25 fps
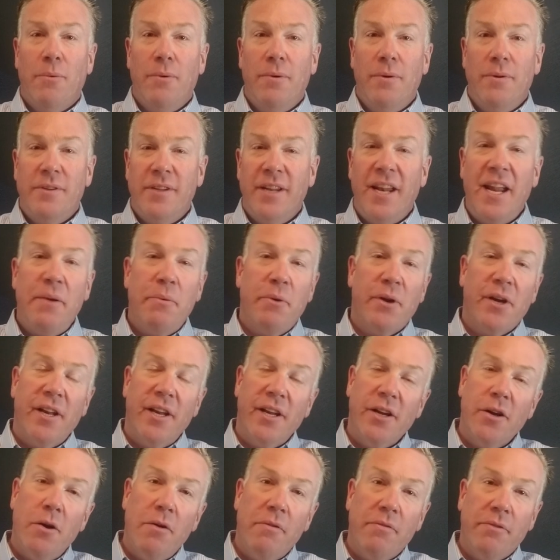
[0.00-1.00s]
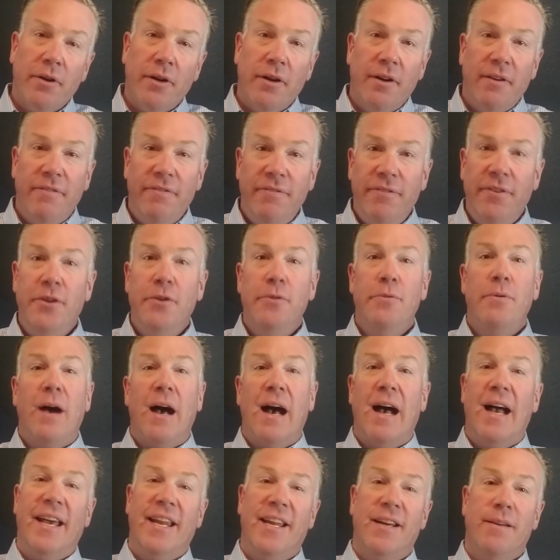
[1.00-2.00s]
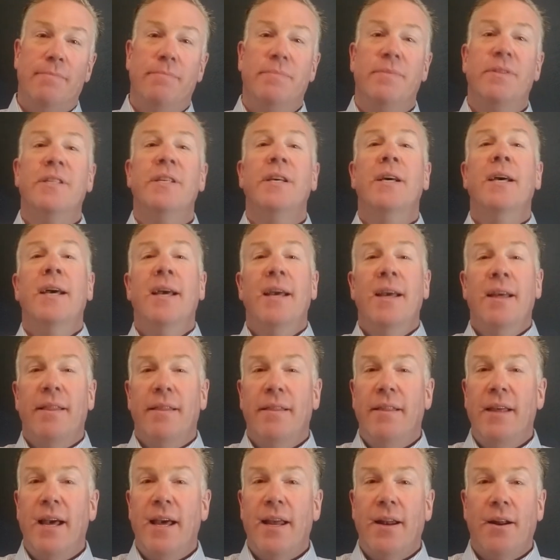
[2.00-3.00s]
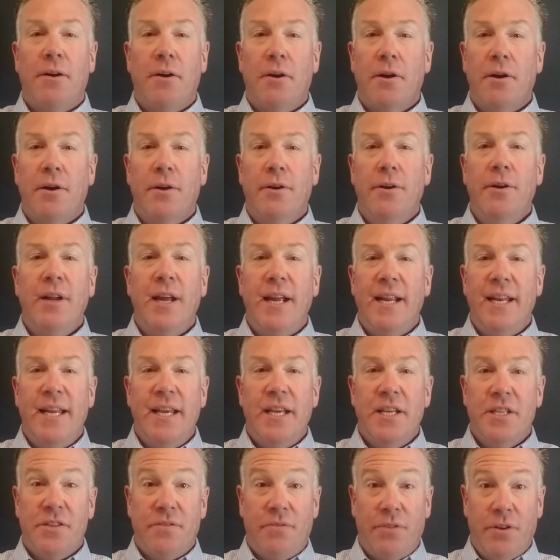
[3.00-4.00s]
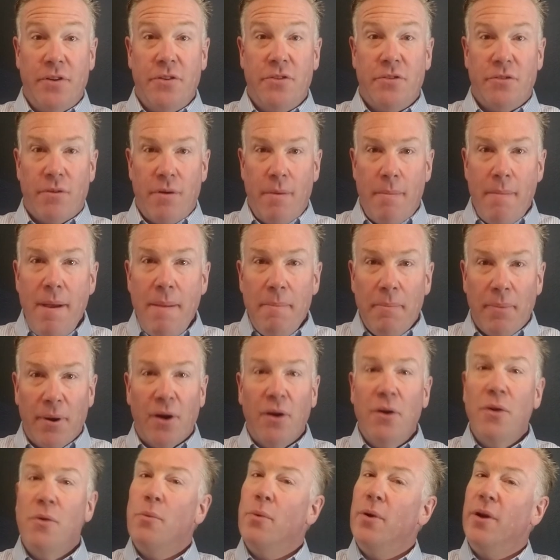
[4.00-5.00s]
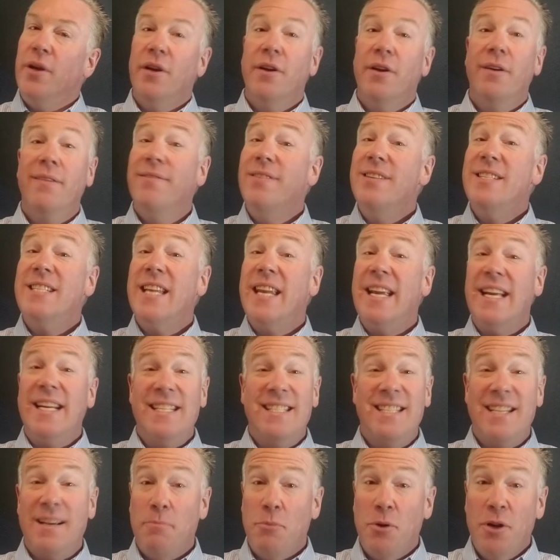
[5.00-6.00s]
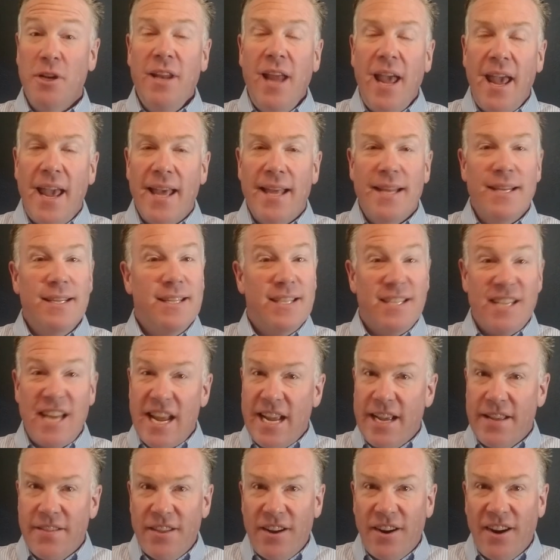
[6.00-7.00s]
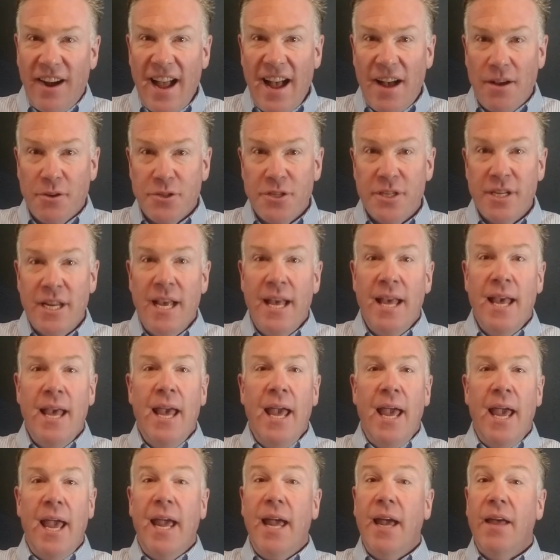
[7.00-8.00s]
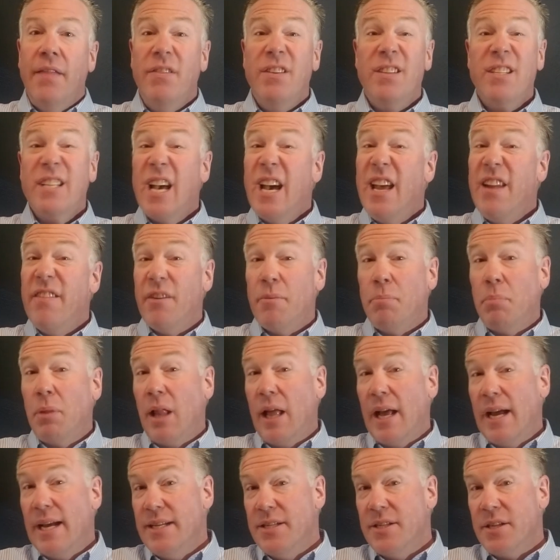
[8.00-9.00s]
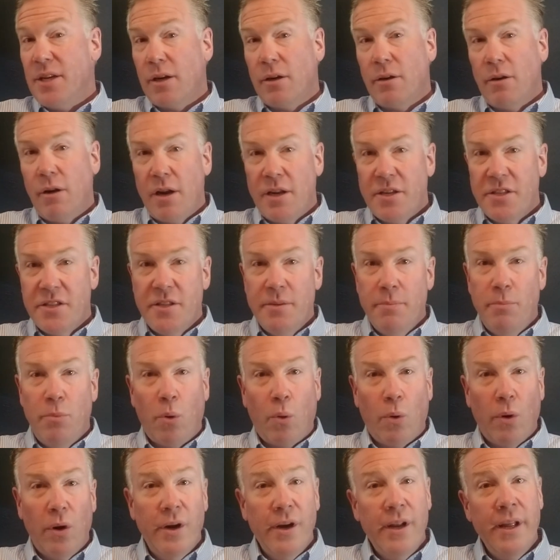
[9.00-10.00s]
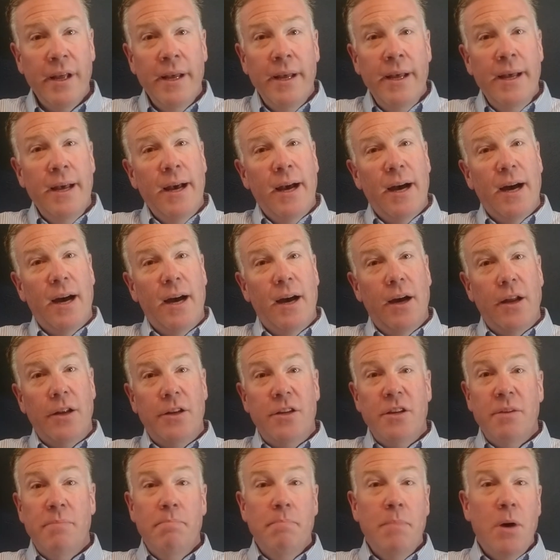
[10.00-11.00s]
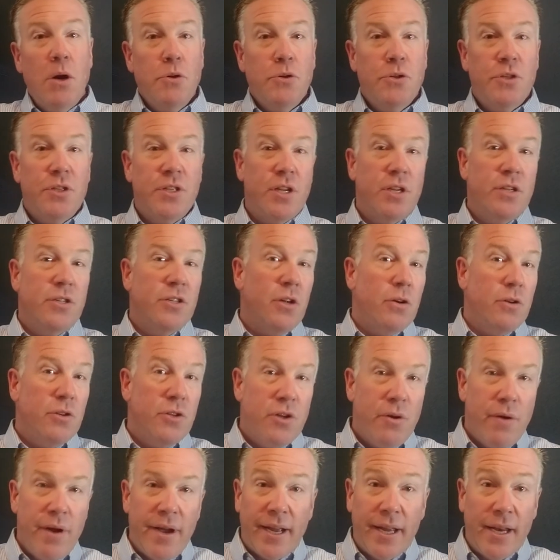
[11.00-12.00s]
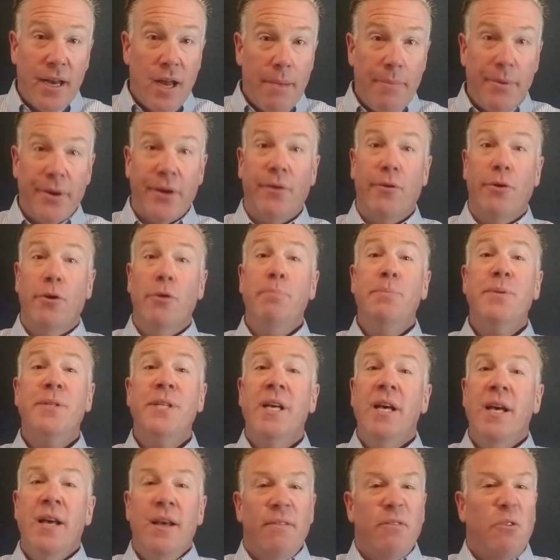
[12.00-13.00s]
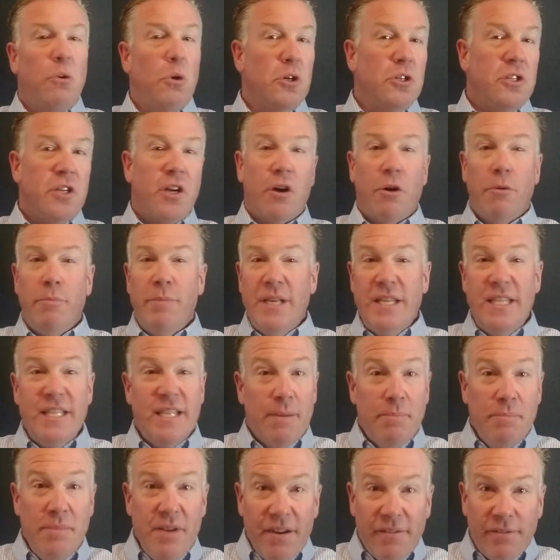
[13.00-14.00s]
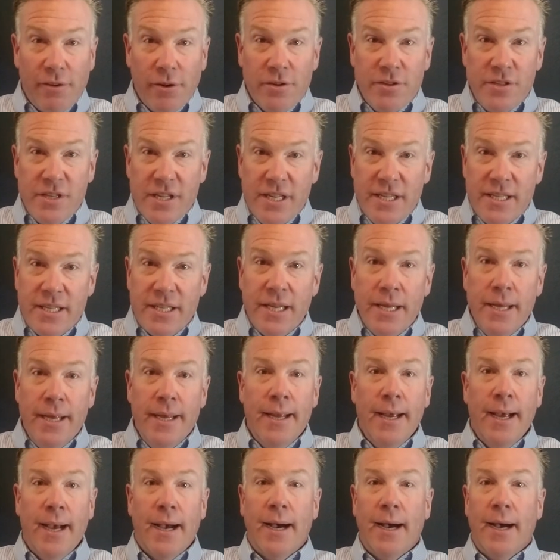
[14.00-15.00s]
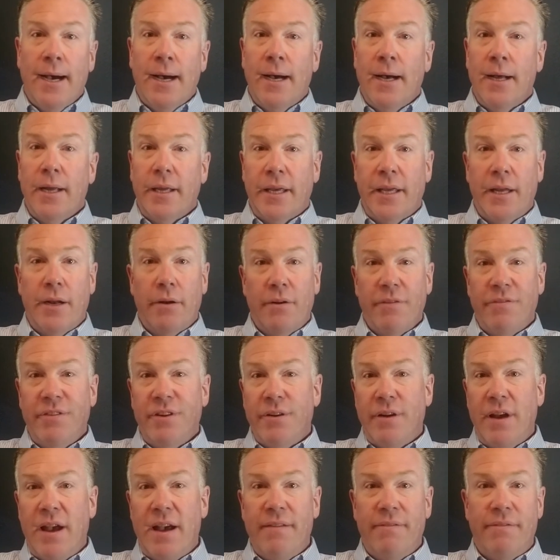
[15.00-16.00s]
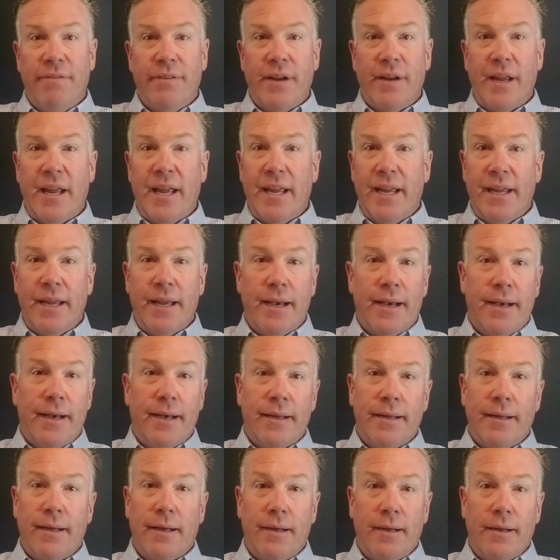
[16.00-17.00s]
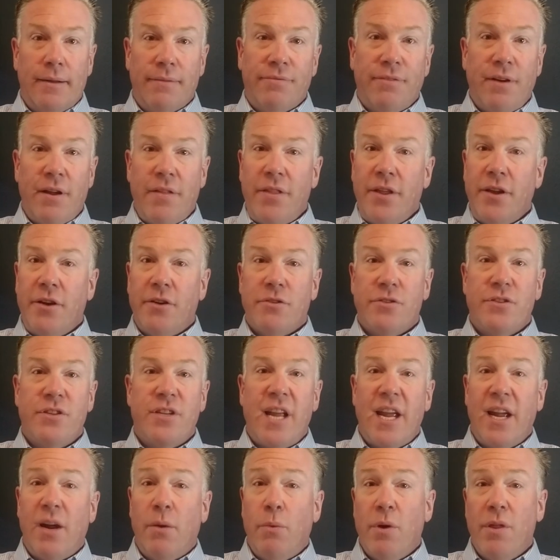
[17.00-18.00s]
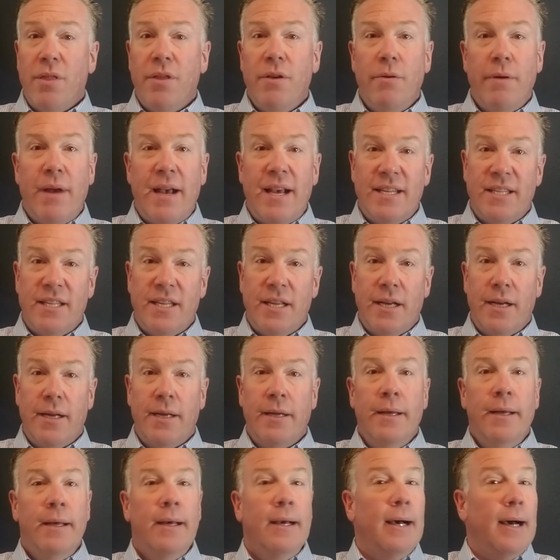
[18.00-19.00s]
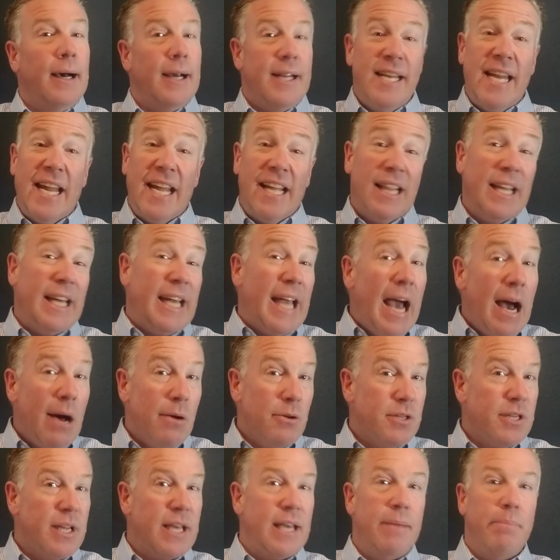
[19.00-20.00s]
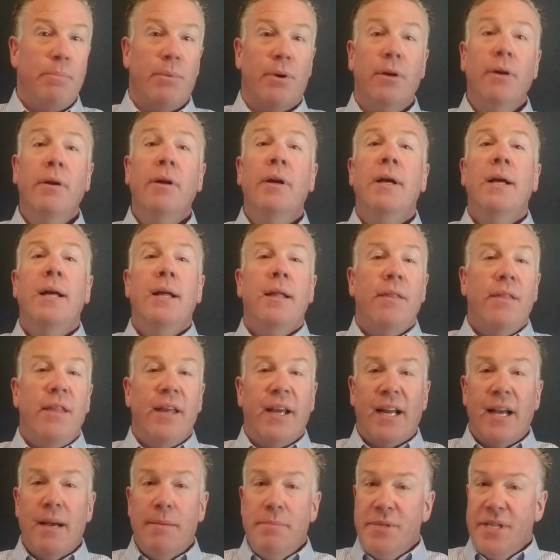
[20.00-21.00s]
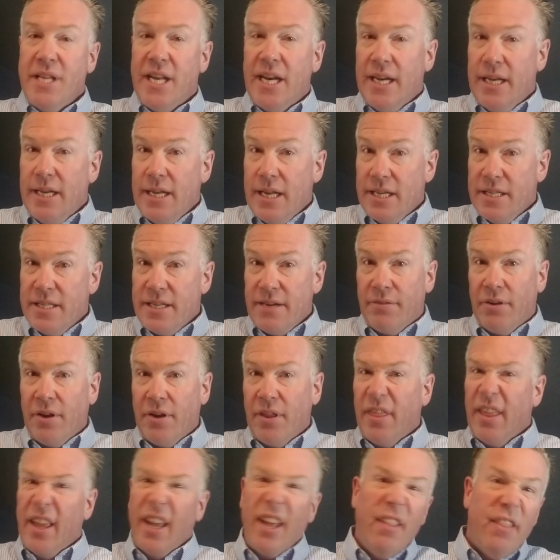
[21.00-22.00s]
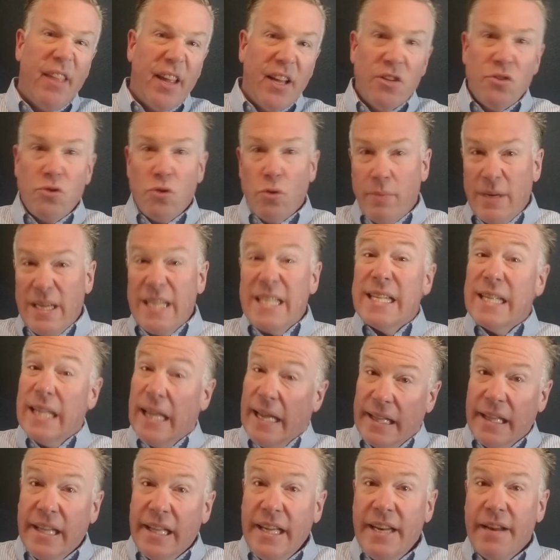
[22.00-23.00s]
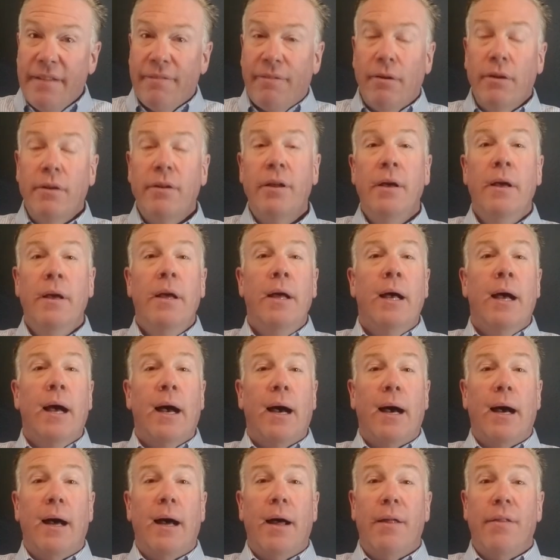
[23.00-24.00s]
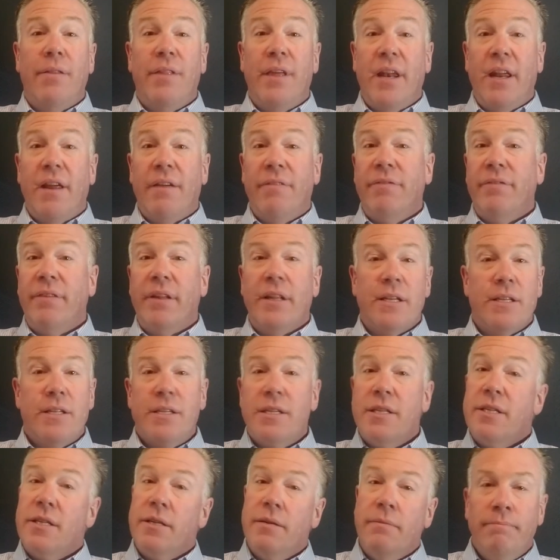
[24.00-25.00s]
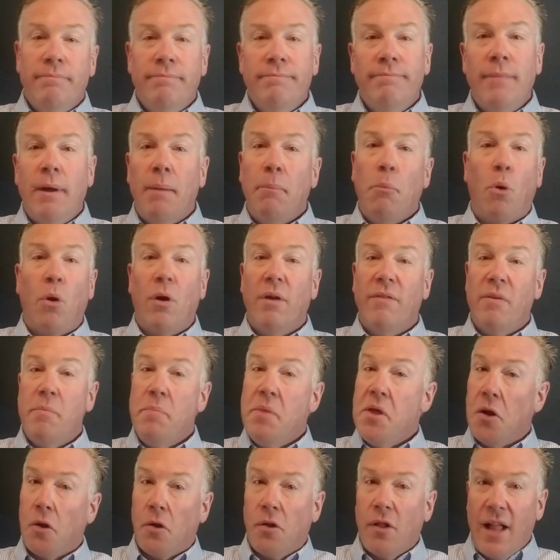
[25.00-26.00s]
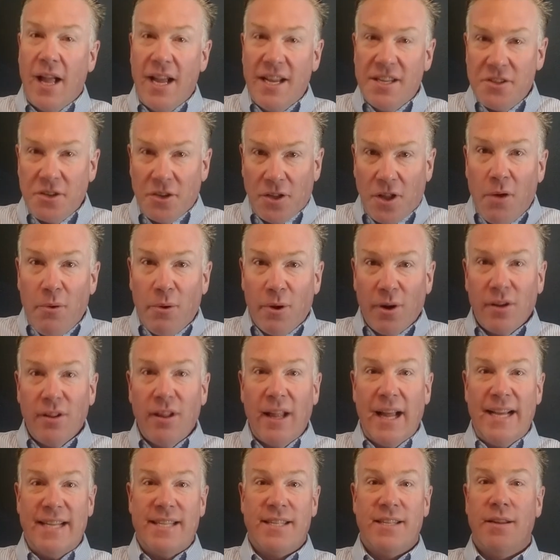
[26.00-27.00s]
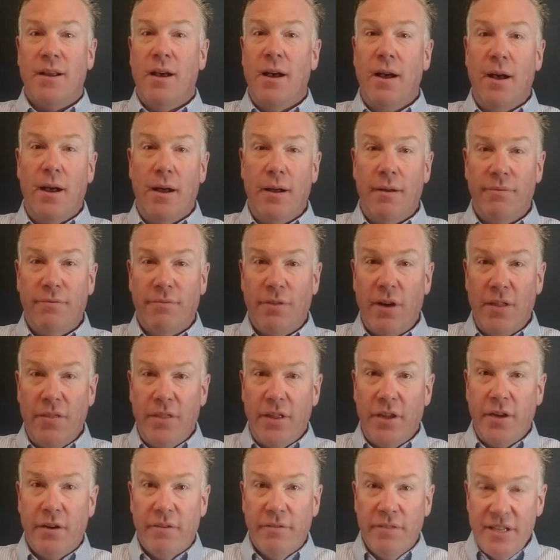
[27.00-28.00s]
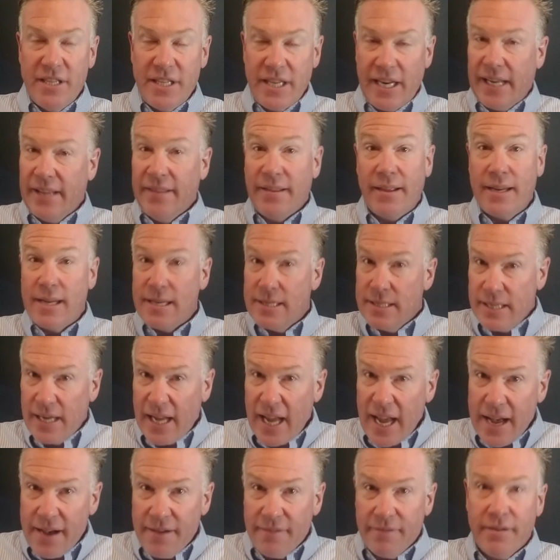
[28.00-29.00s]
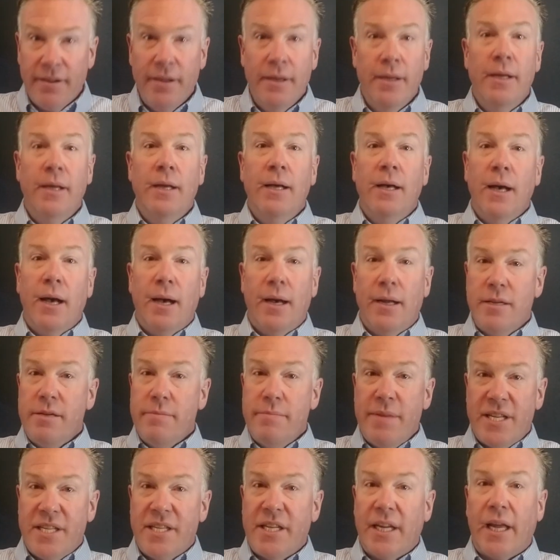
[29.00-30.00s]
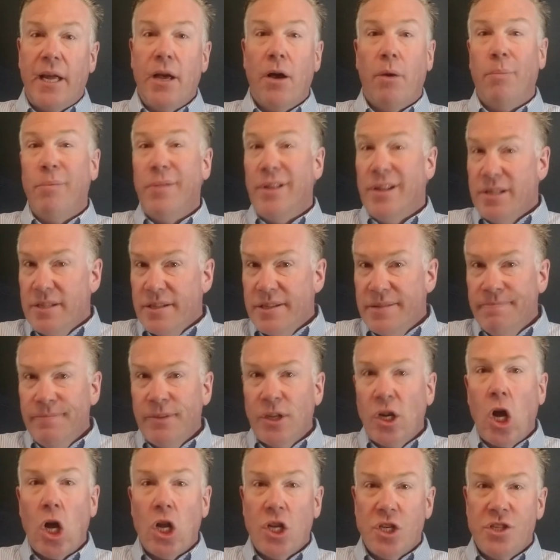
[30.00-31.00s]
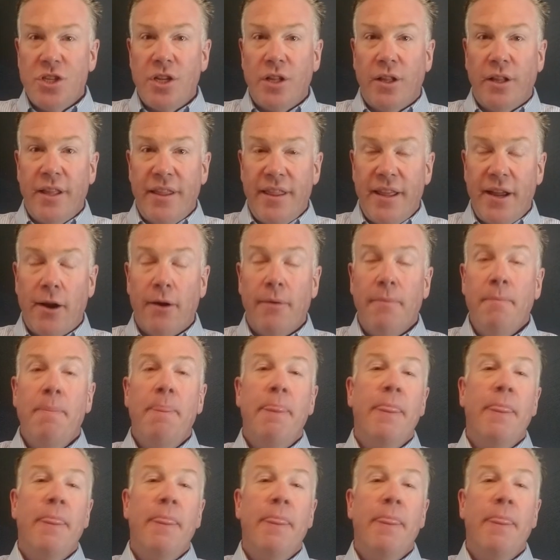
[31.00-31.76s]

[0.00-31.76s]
Today we're going to go over a few items that are good ideas for you to remember when you're visiting someone and staying at their house. And this kind of applies across the board uh, to most socioeconomic groups. Of course, there will be some differences. Uh, you know, if you have a, a, friend that you're staying with who has a, a daily housekeeper that comes in and does everything, things will be slightly different uh, than if it's more of a middle class or lower class uh, friend that you're visiting that doesn't have uh, domestic help that's constantly there.